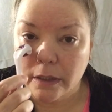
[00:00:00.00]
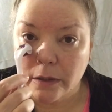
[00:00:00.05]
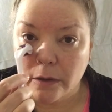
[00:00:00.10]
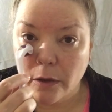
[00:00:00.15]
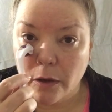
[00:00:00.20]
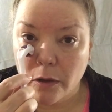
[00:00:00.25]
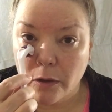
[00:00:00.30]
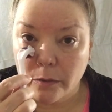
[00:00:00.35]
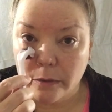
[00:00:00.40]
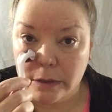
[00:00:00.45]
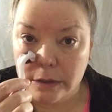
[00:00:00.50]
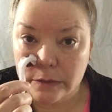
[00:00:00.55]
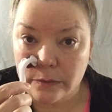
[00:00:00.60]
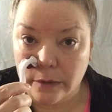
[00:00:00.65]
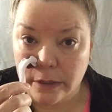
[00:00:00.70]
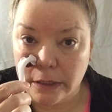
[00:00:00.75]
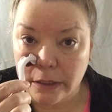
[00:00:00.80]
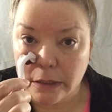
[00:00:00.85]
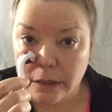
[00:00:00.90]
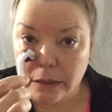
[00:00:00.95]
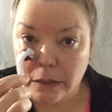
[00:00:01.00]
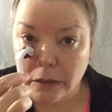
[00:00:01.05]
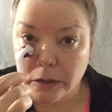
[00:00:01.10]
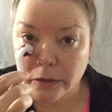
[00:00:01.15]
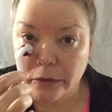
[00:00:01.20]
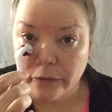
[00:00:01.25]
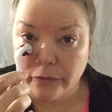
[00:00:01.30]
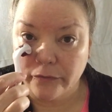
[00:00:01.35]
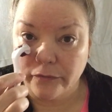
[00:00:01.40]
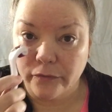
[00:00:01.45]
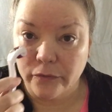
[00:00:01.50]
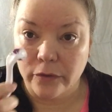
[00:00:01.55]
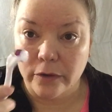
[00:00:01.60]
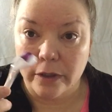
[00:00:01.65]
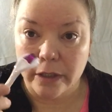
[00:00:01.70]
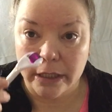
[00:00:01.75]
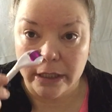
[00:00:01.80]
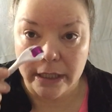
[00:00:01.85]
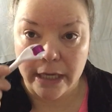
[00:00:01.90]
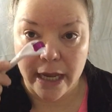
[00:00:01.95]
You always want to go
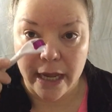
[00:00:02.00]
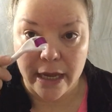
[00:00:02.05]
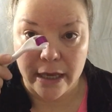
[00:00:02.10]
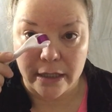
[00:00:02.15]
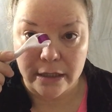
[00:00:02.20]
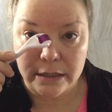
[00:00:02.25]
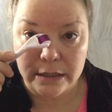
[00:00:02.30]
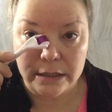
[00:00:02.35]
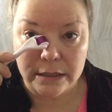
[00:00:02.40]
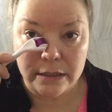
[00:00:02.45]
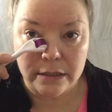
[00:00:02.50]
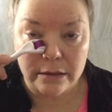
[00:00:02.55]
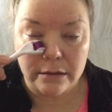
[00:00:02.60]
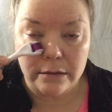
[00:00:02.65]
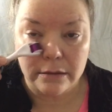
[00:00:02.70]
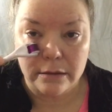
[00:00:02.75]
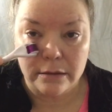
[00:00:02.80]
for an X.